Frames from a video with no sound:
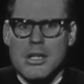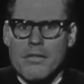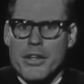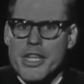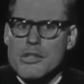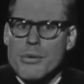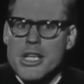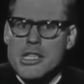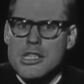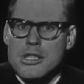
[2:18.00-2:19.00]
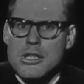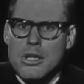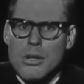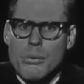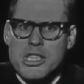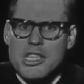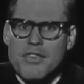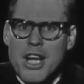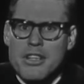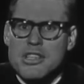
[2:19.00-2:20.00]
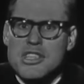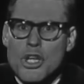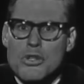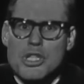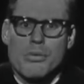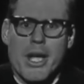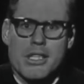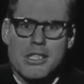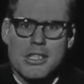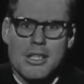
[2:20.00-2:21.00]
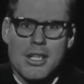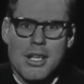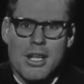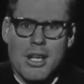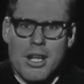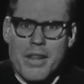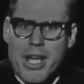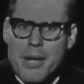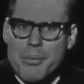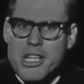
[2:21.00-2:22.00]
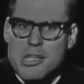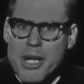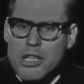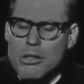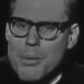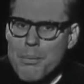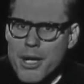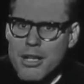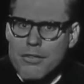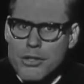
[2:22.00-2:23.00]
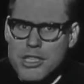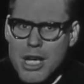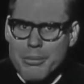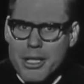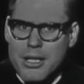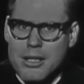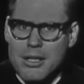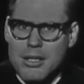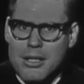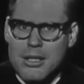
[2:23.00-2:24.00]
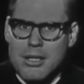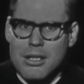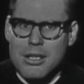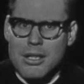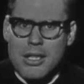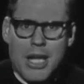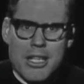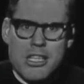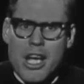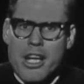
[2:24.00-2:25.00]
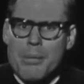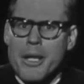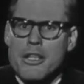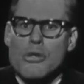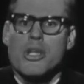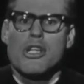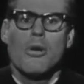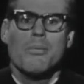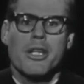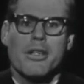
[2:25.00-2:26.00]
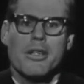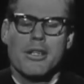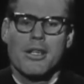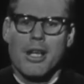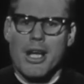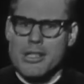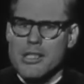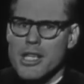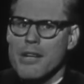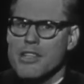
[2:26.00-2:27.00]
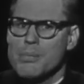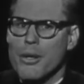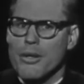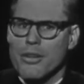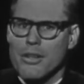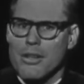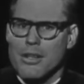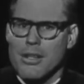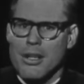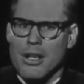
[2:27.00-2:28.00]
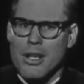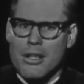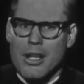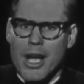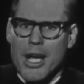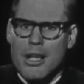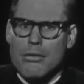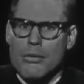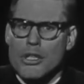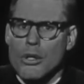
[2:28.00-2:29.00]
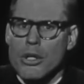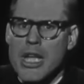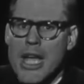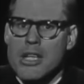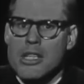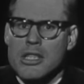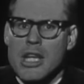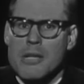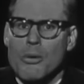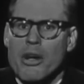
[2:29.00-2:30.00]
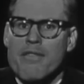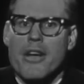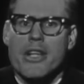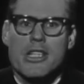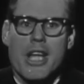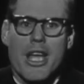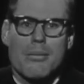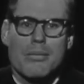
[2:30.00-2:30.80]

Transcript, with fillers: For this race was his father's chosen race, and they had been especially prepared for his coming. God decided upon the Jewish homeland as the site of his birth, the land to which all the ages has borne various names,